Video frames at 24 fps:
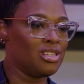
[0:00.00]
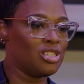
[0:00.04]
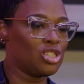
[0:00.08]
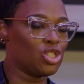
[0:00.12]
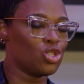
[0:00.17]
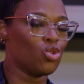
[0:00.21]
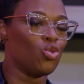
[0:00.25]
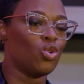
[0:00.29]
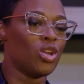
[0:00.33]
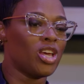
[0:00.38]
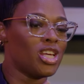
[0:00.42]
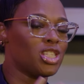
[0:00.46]

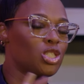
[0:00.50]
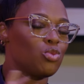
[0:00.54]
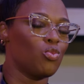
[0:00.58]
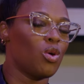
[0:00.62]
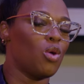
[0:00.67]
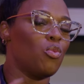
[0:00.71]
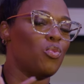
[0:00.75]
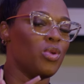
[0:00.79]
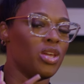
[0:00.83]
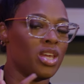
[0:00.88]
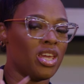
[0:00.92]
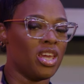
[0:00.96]
So that's
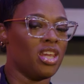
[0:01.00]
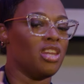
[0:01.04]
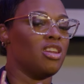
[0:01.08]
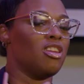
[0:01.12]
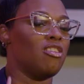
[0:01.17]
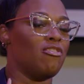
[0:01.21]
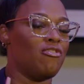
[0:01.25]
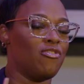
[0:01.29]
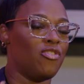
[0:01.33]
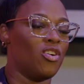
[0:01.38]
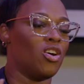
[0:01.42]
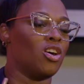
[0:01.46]
where we getting
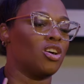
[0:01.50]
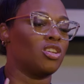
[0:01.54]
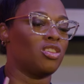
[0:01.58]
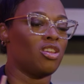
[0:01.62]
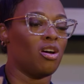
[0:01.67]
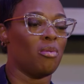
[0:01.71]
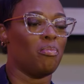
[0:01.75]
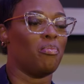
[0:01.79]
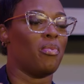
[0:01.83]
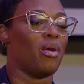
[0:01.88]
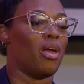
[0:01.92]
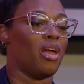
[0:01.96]
it fucked
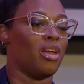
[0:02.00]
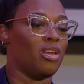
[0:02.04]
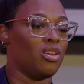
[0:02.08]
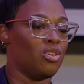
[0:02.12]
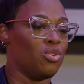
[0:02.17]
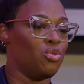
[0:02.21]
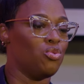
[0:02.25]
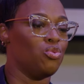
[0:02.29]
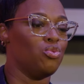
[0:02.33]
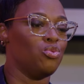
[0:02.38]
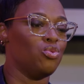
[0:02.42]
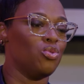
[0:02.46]
up at.
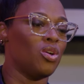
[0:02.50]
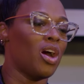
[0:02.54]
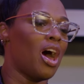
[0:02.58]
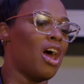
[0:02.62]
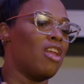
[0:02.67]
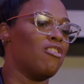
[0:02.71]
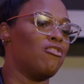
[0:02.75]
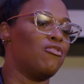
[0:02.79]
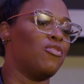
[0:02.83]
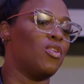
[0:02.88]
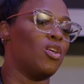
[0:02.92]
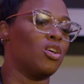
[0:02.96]
You
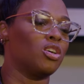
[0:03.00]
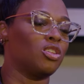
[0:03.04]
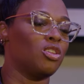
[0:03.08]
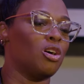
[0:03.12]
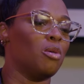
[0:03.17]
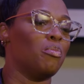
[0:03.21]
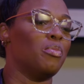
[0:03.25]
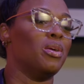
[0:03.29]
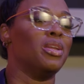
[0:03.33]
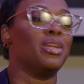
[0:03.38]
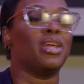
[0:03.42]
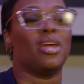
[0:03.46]
got it fucked
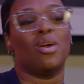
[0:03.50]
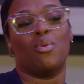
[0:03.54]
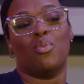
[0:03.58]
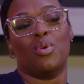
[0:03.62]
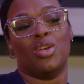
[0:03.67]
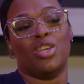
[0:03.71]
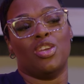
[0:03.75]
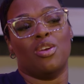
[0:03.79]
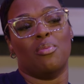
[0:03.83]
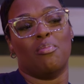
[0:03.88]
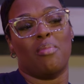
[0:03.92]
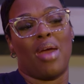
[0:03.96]
up. And then
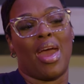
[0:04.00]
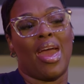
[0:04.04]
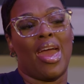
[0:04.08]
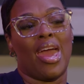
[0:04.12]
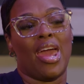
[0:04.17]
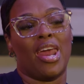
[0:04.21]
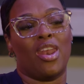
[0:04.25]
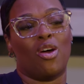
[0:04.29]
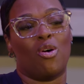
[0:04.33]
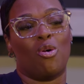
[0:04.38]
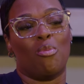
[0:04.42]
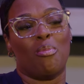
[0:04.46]
when you're
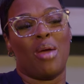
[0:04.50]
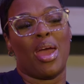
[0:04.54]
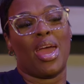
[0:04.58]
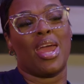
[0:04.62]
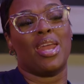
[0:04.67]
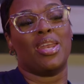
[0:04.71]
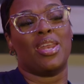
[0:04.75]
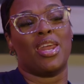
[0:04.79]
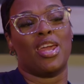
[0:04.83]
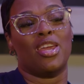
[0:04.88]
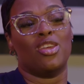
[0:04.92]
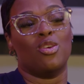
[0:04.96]
mad on
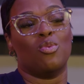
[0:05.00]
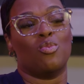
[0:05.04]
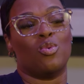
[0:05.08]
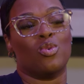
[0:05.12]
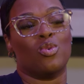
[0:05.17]
bad day, you